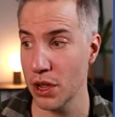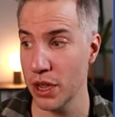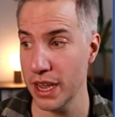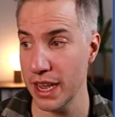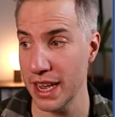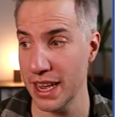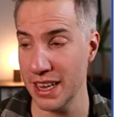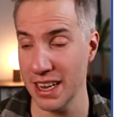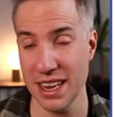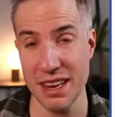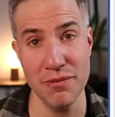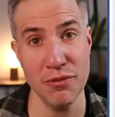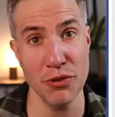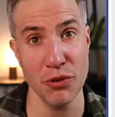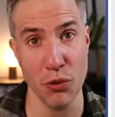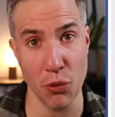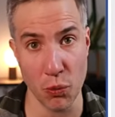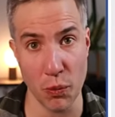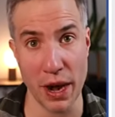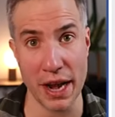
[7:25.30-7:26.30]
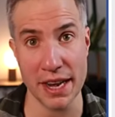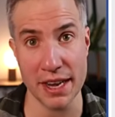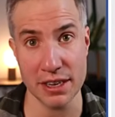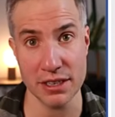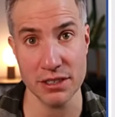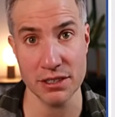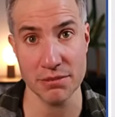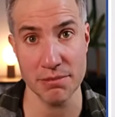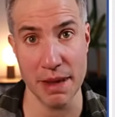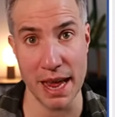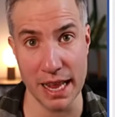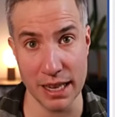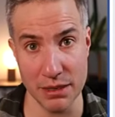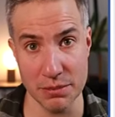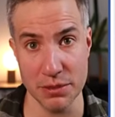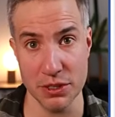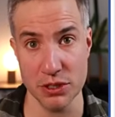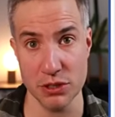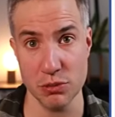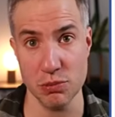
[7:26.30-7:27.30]
and even writing some
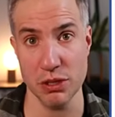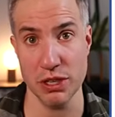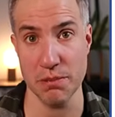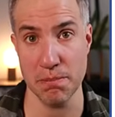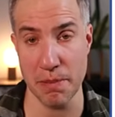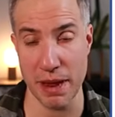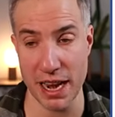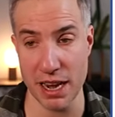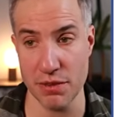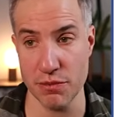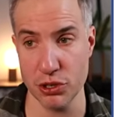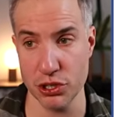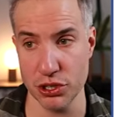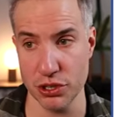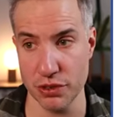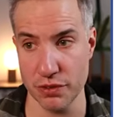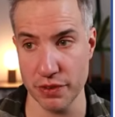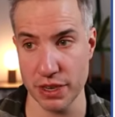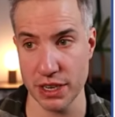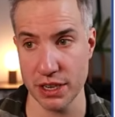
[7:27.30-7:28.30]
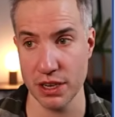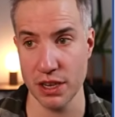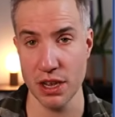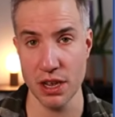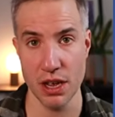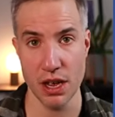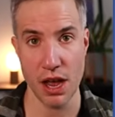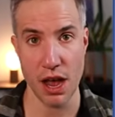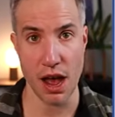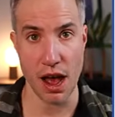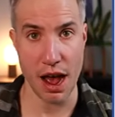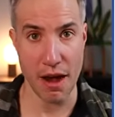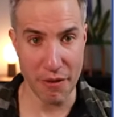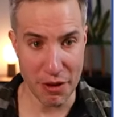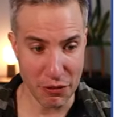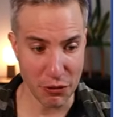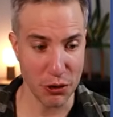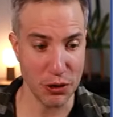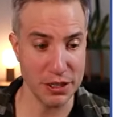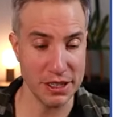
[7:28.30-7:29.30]
elements with the paid version of it.
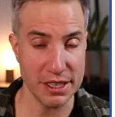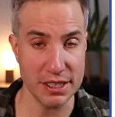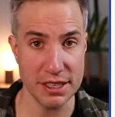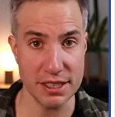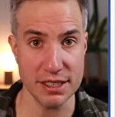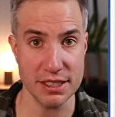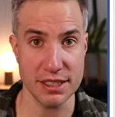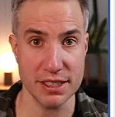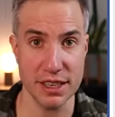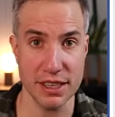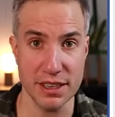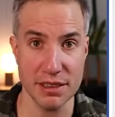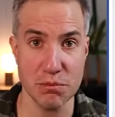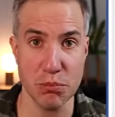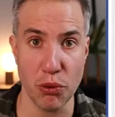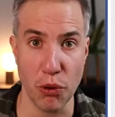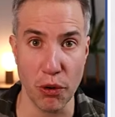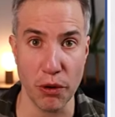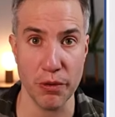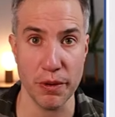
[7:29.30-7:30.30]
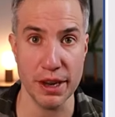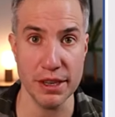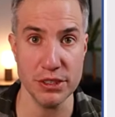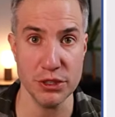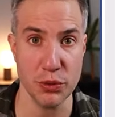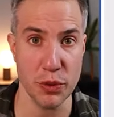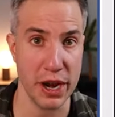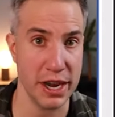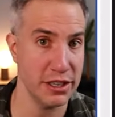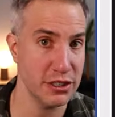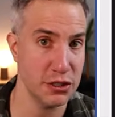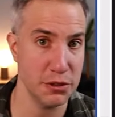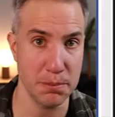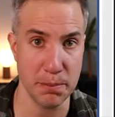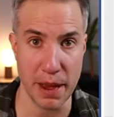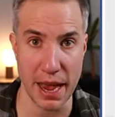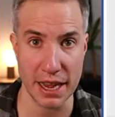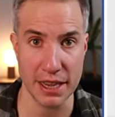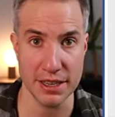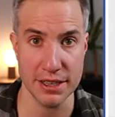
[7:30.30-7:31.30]
However, this is still in progress, so I
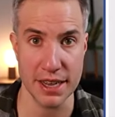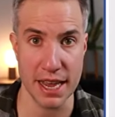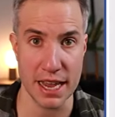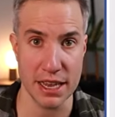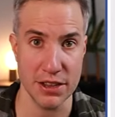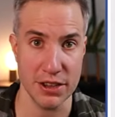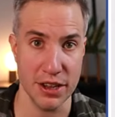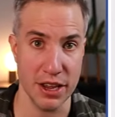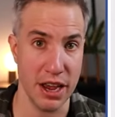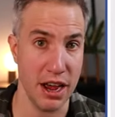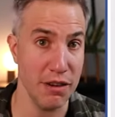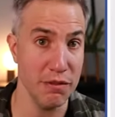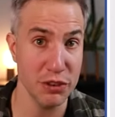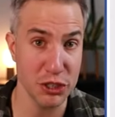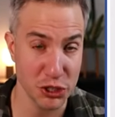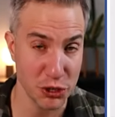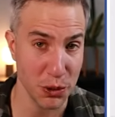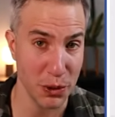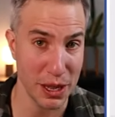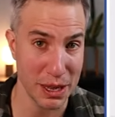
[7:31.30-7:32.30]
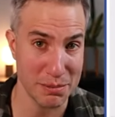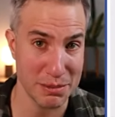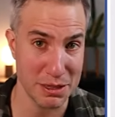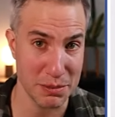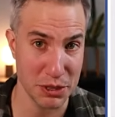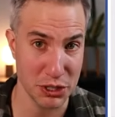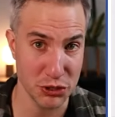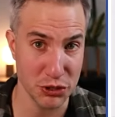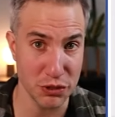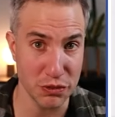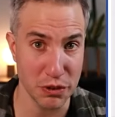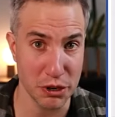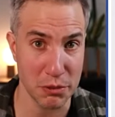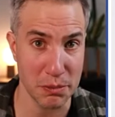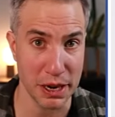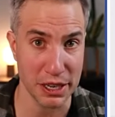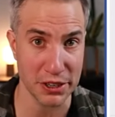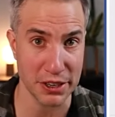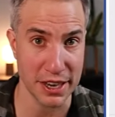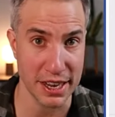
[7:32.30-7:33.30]
expect that the official MCP server
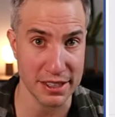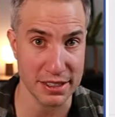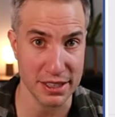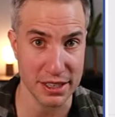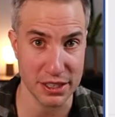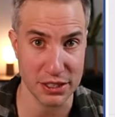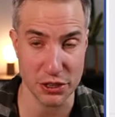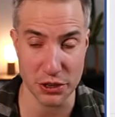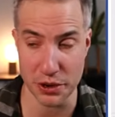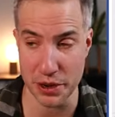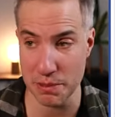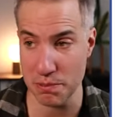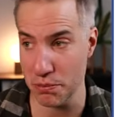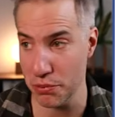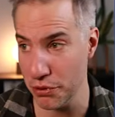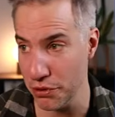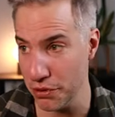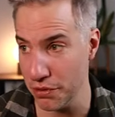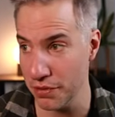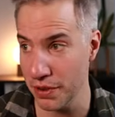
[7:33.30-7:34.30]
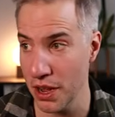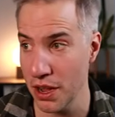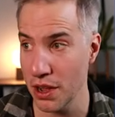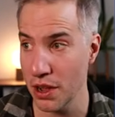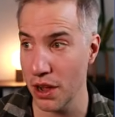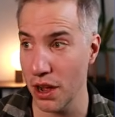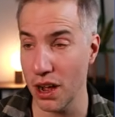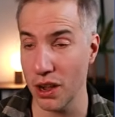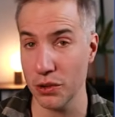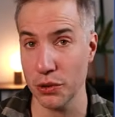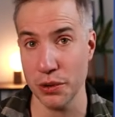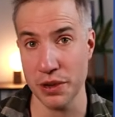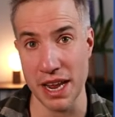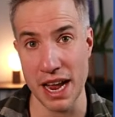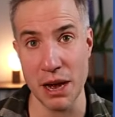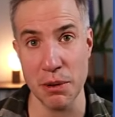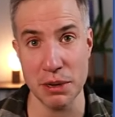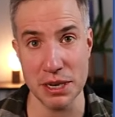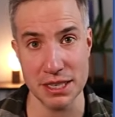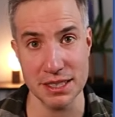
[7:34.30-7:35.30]
about Autodesk is going to improve, although
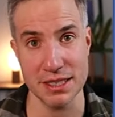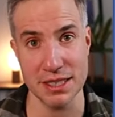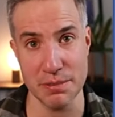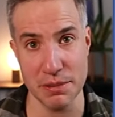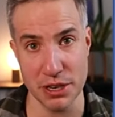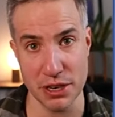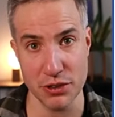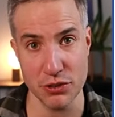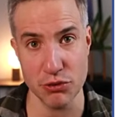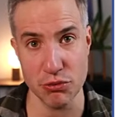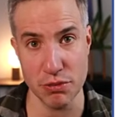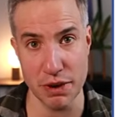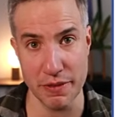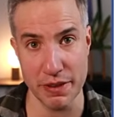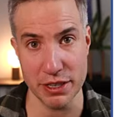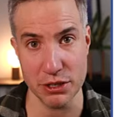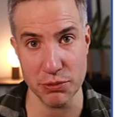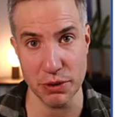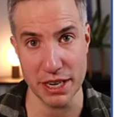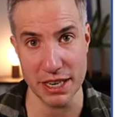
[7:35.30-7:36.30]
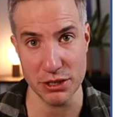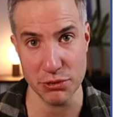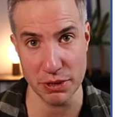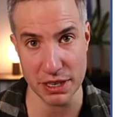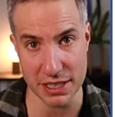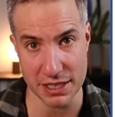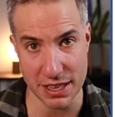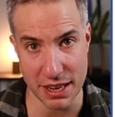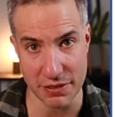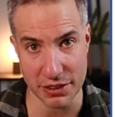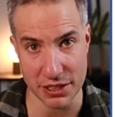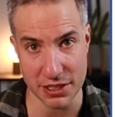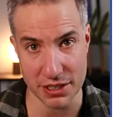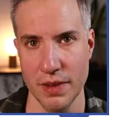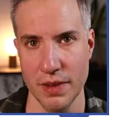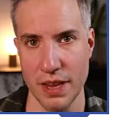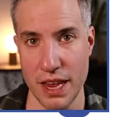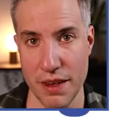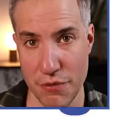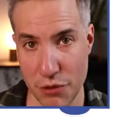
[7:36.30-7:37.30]
now it is limited to Revit 2027.
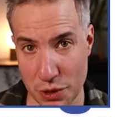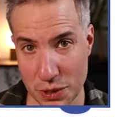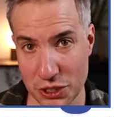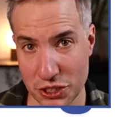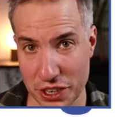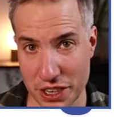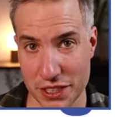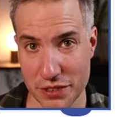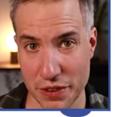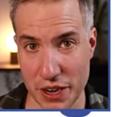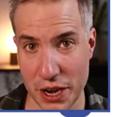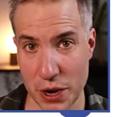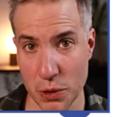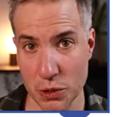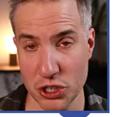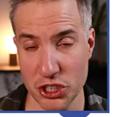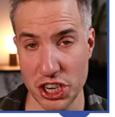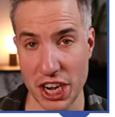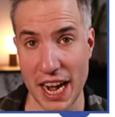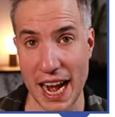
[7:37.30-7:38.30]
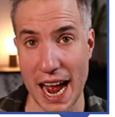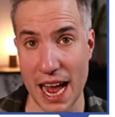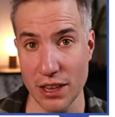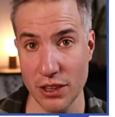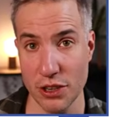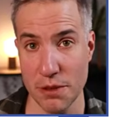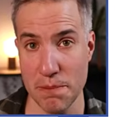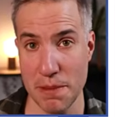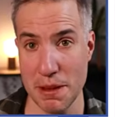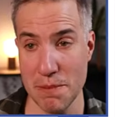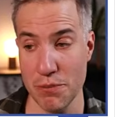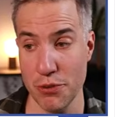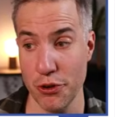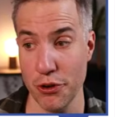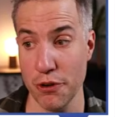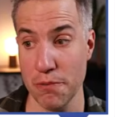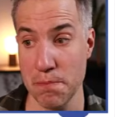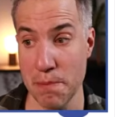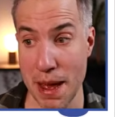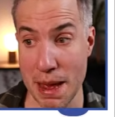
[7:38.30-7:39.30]
If you enjoyed this video, check out the BIM
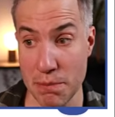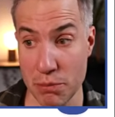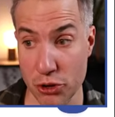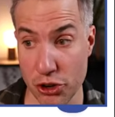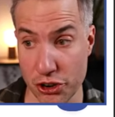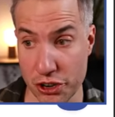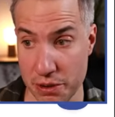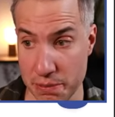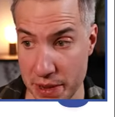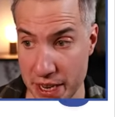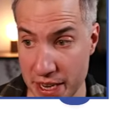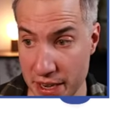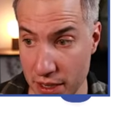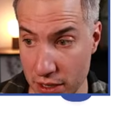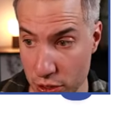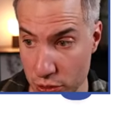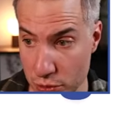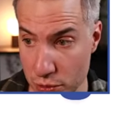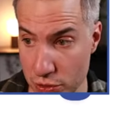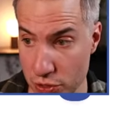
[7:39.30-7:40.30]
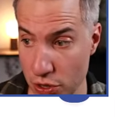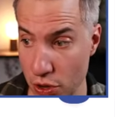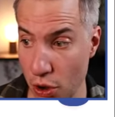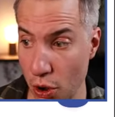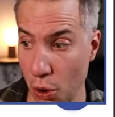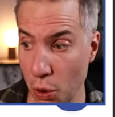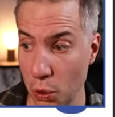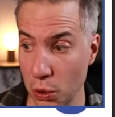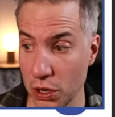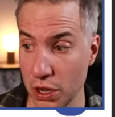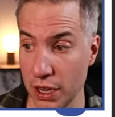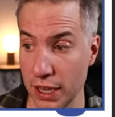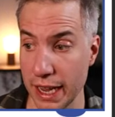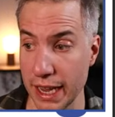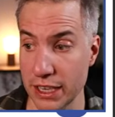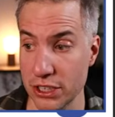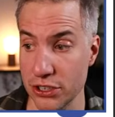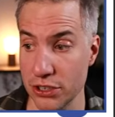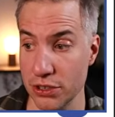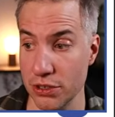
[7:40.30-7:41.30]
Pure membership. It includes a whole
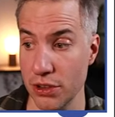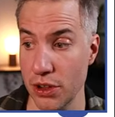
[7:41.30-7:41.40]
collection